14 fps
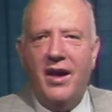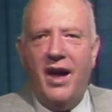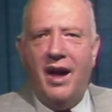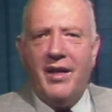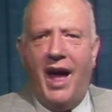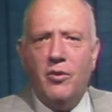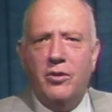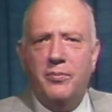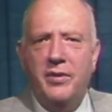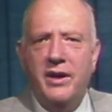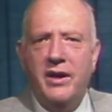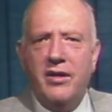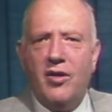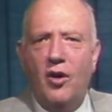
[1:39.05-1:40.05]
and I will
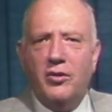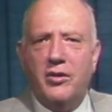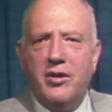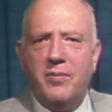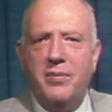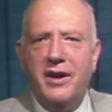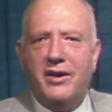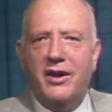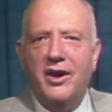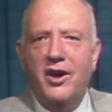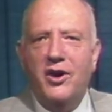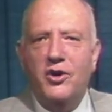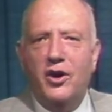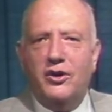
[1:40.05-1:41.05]
be, so to speak,
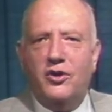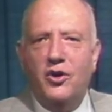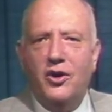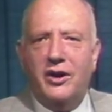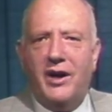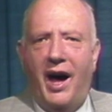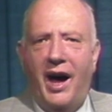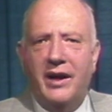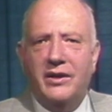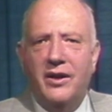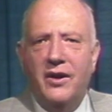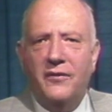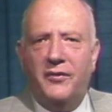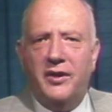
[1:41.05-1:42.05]
your tour guide
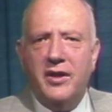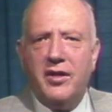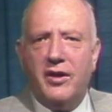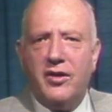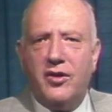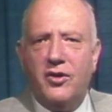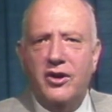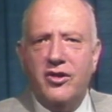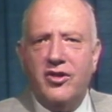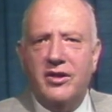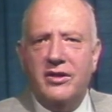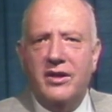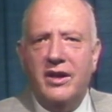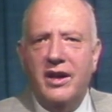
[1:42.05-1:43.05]
for this
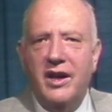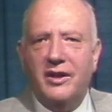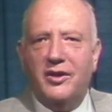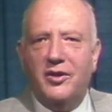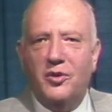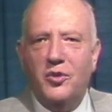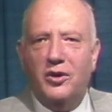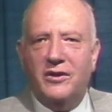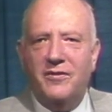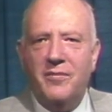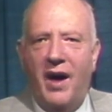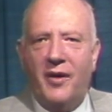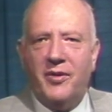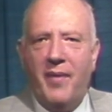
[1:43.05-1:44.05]
excursion into the world of
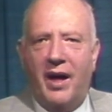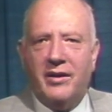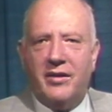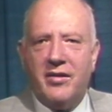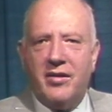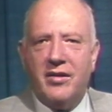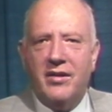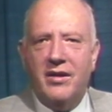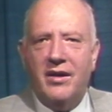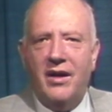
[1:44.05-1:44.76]
mathematics.